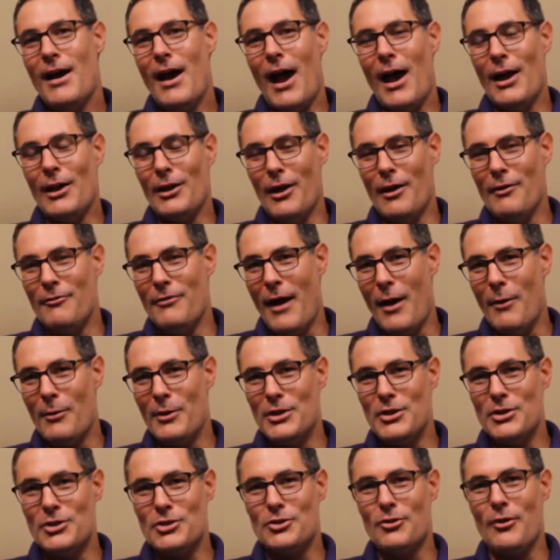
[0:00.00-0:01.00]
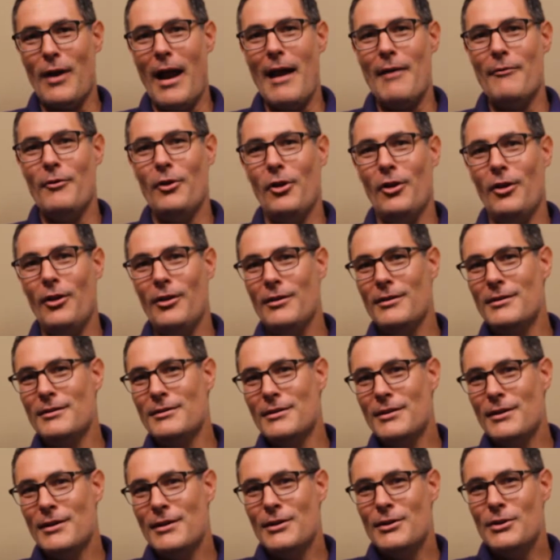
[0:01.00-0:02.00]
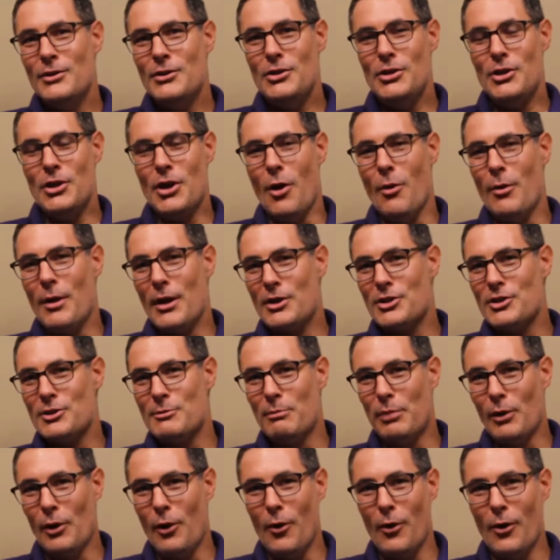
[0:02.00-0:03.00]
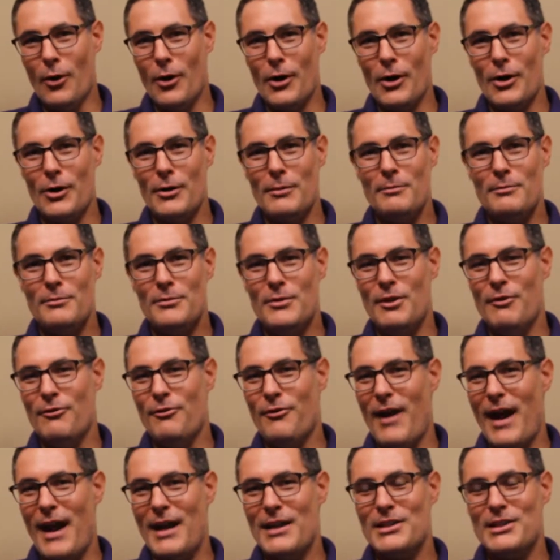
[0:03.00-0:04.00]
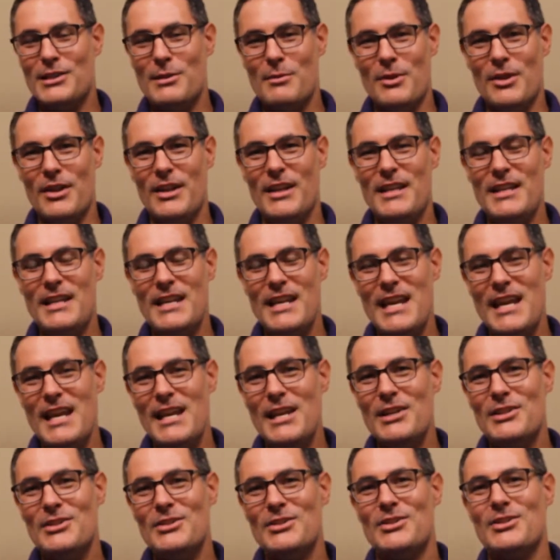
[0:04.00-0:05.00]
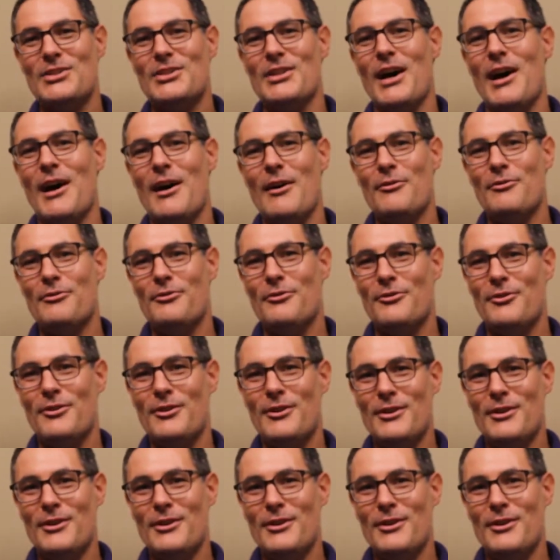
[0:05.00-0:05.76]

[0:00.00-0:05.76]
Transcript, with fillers: I love how when you travel, you go and explore, you find some of the neatest stuff